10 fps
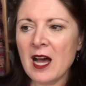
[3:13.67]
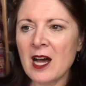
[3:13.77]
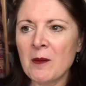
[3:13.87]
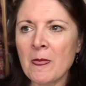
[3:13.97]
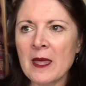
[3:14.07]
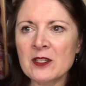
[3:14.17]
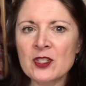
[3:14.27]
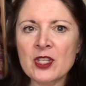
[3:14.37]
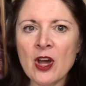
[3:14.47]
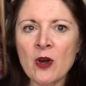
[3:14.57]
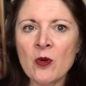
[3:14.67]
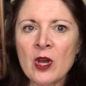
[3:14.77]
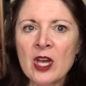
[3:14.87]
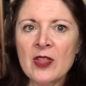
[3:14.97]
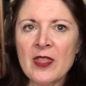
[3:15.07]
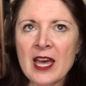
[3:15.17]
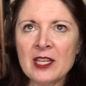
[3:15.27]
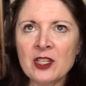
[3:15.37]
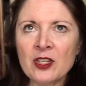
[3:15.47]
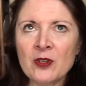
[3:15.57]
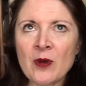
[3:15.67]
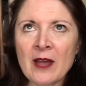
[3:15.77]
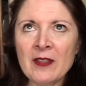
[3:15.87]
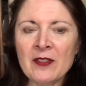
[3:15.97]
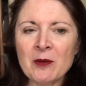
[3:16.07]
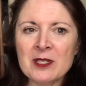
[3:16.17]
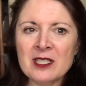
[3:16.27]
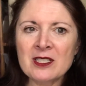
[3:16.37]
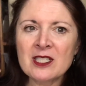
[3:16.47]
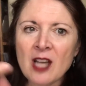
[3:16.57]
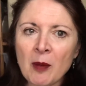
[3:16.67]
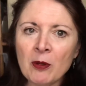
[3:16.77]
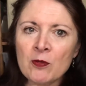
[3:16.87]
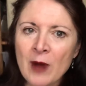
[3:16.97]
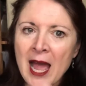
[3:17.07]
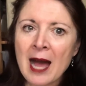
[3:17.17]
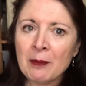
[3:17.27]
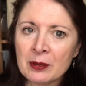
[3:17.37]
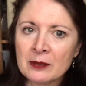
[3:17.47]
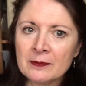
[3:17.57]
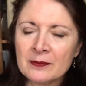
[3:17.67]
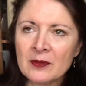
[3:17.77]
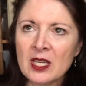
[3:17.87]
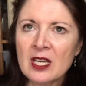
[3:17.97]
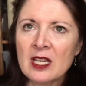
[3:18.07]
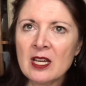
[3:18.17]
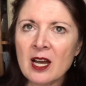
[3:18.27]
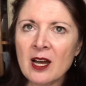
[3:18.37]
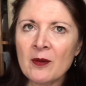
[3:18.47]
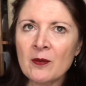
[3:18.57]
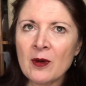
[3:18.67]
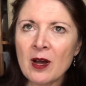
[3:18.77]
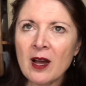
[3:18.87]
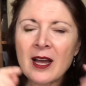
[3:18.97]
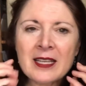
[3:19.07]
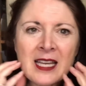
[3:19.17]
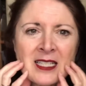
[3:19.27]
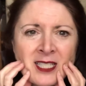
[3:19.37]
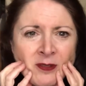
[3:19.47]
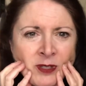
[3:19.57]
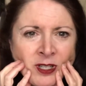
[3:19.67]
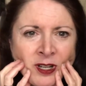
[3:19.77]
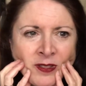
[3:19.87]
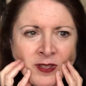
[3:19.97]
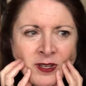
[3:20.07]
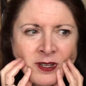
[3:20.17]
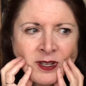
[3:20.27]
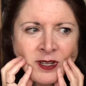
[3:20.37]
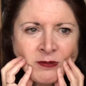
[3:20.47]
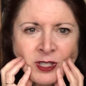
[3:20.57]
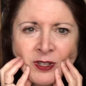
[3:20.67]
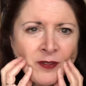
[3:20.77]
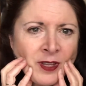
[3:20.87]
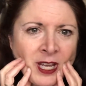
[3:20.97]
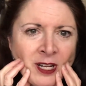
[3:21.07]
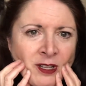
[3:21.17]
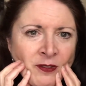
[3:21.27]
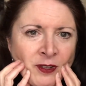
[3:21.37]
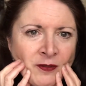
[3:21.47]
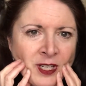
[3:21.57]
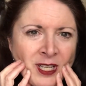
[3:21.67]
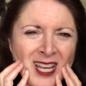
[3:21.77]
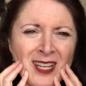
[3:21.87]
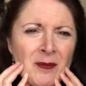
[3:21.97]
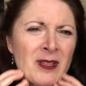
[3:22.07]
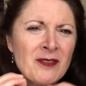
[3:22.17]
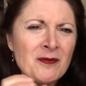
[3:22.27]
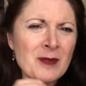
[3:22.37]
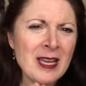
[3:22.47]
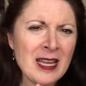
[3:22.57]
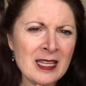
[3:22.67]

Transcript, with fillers: Um, so that you, and then there was a double wrap um, I guess that was on the, it was either on the 8 or the 15. It had to have been the 8.